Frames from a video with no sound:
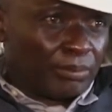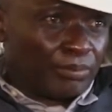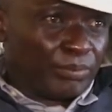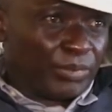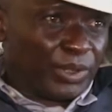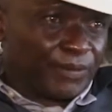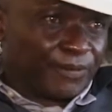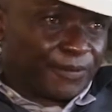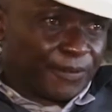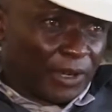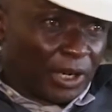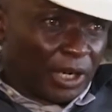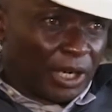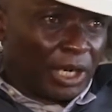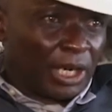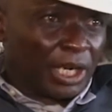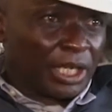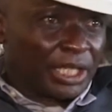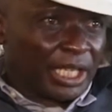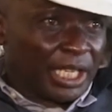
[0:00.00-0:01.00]

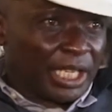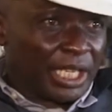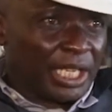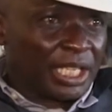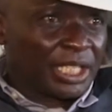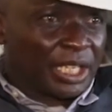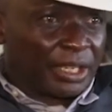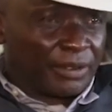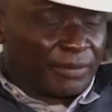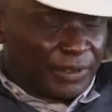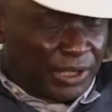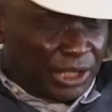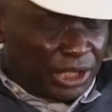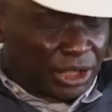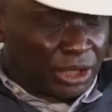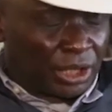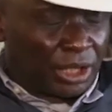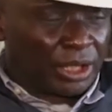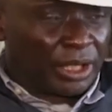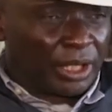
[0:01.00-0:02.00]
Before the
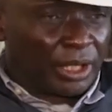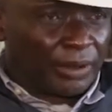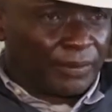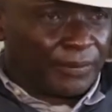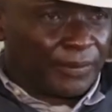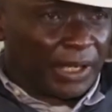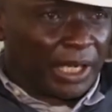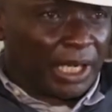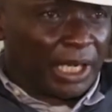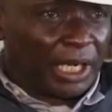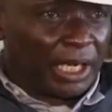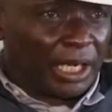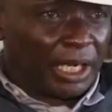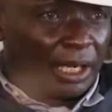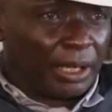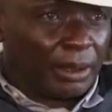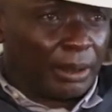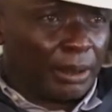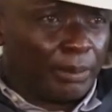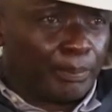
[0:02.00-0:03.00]
intervention of
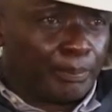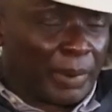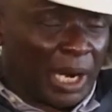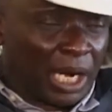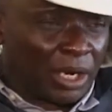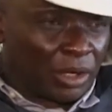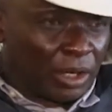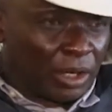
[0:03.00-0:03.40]
Bank